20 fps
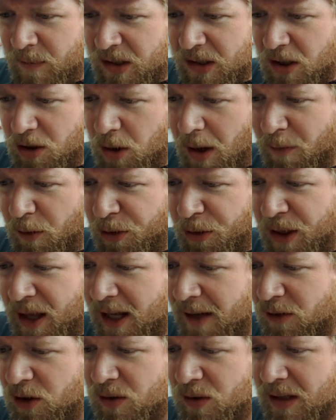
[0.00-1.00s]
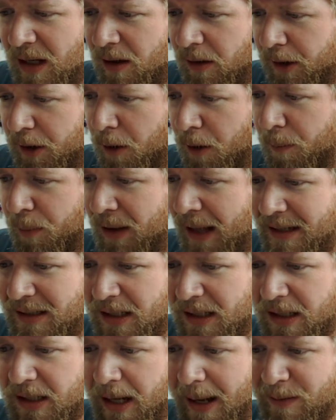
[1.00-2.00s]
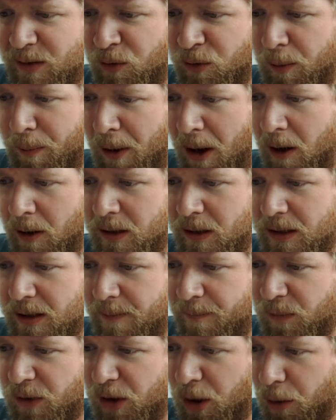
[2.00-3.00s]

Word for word: So you ever think of using clear plastic tubs for parts?